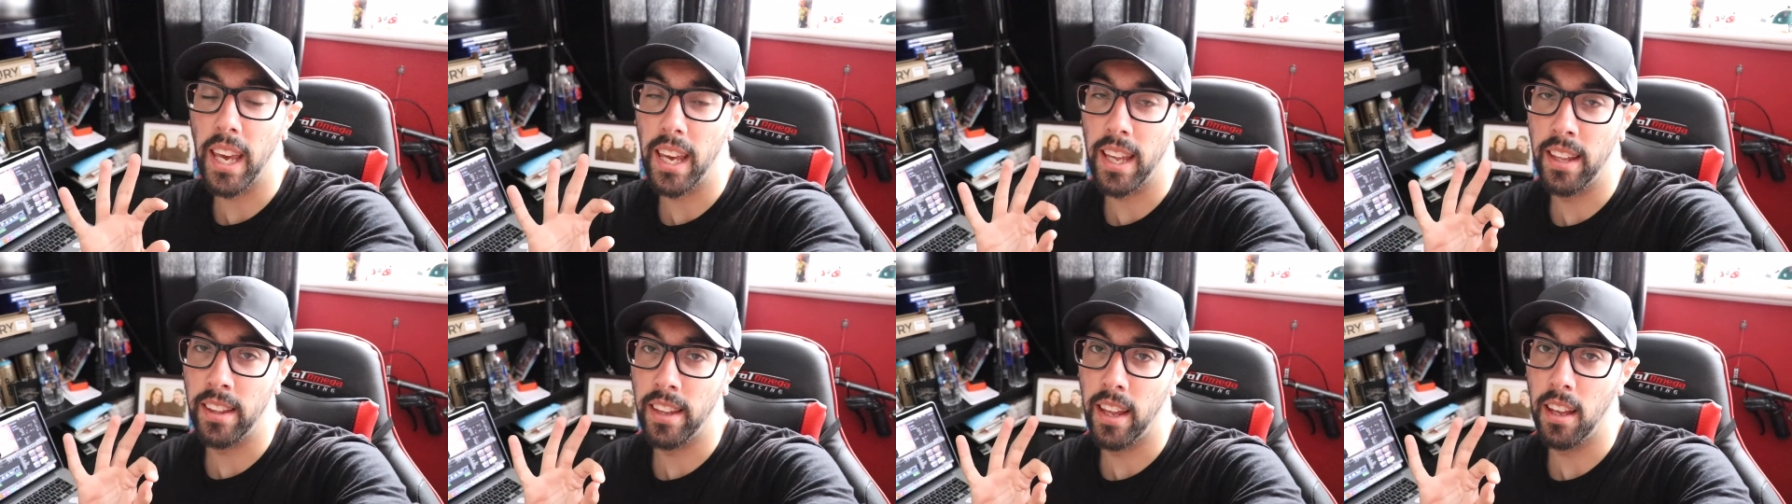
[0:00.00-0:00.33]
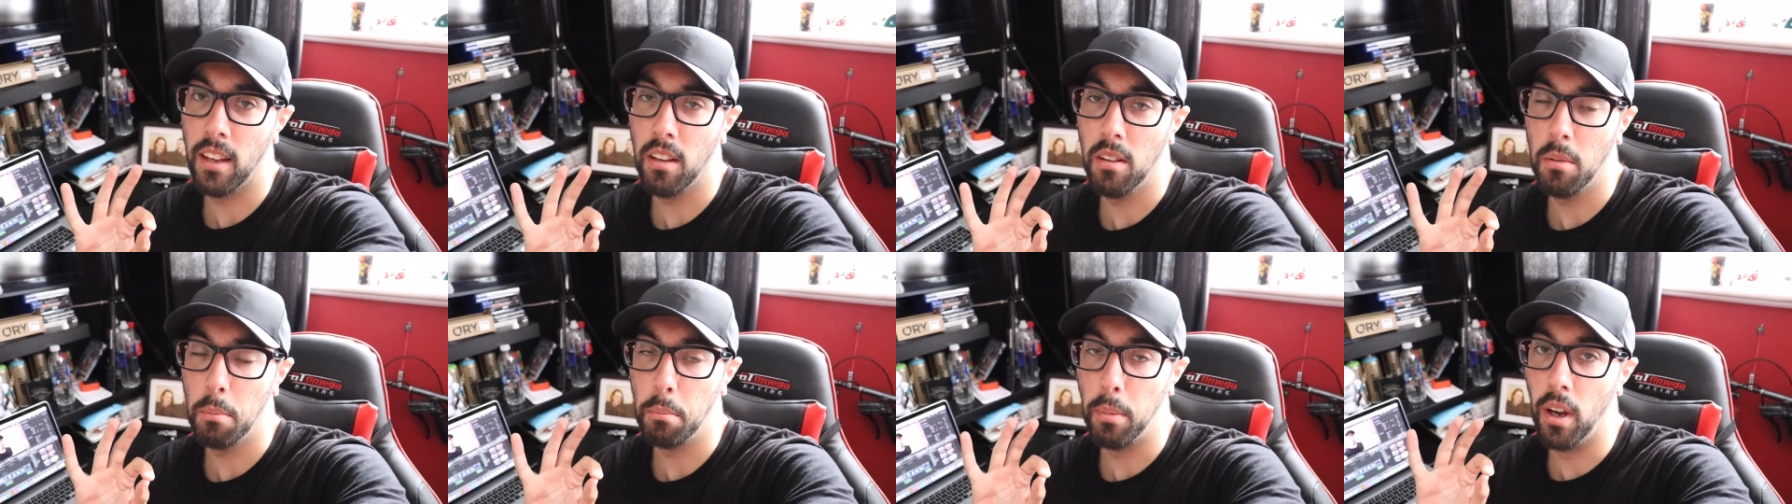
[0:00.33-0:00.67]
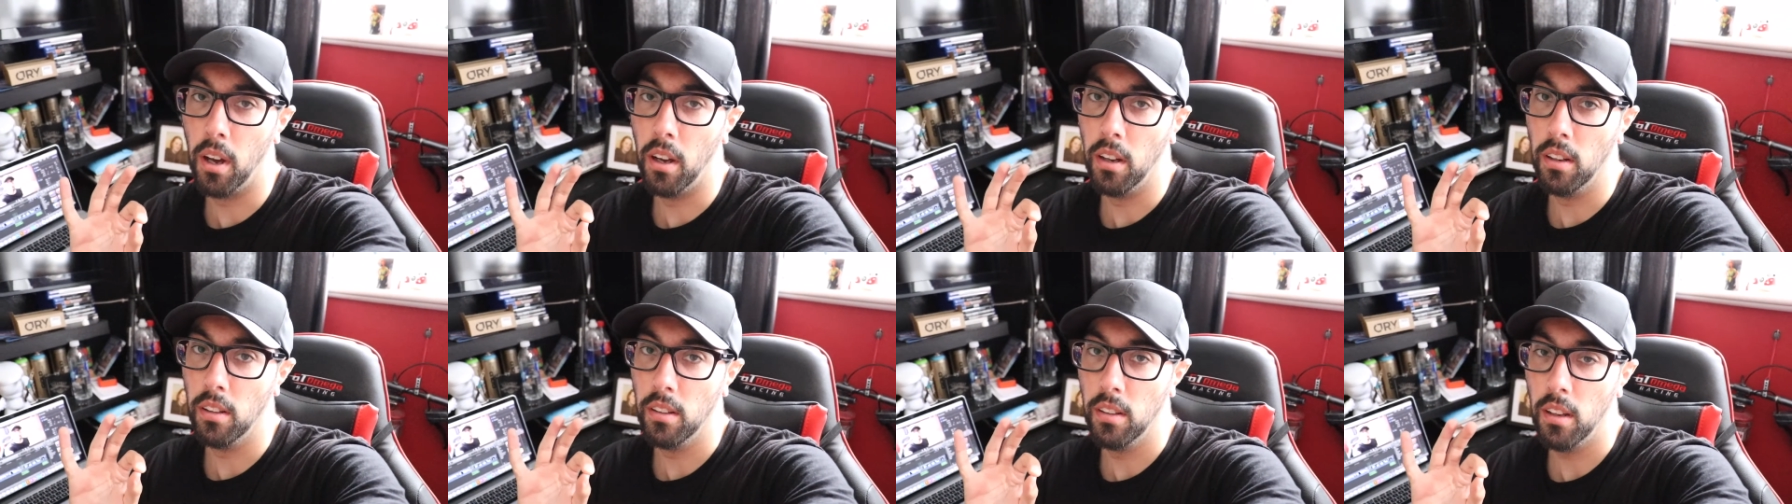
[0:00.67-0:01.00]
getting there,
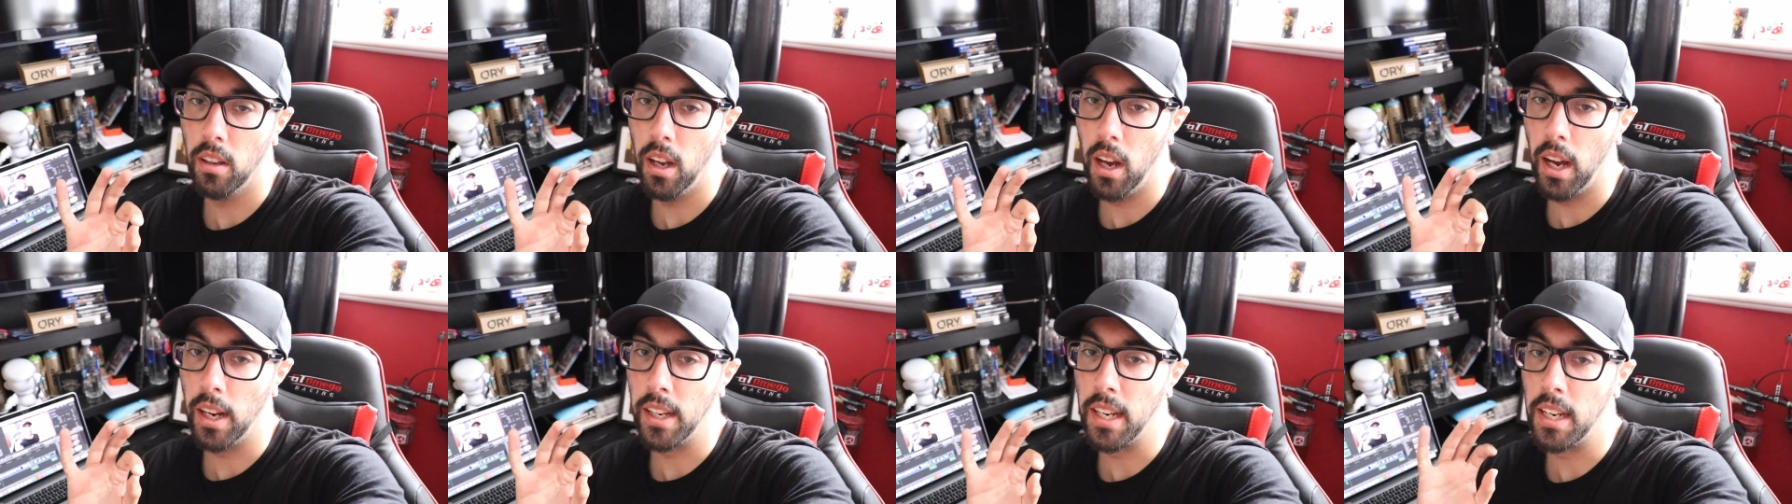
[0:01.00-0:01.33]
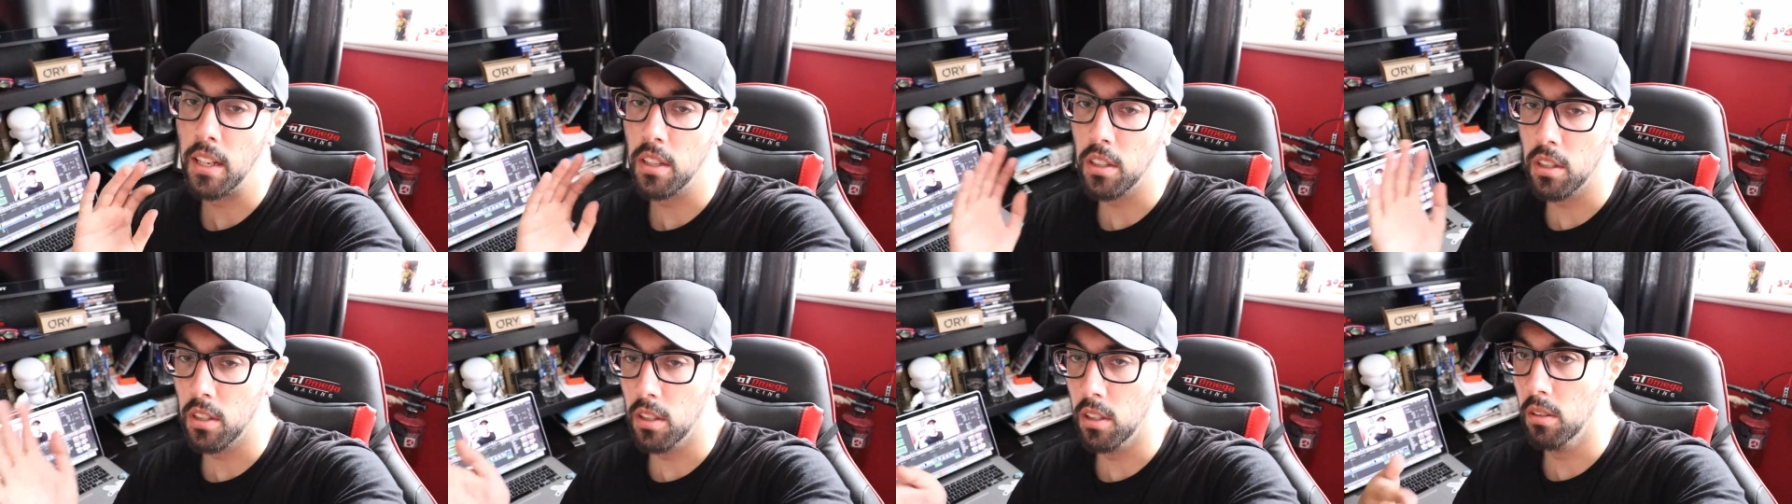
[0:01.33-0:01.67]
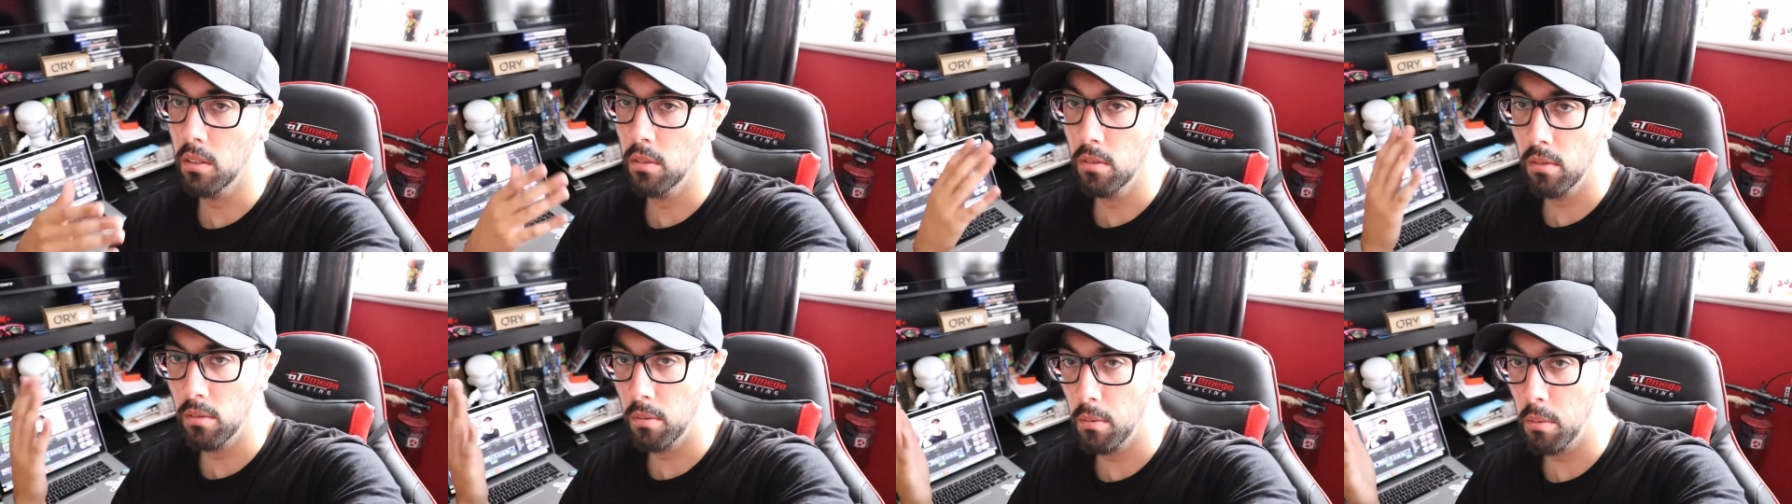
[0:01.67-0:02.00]
but I need to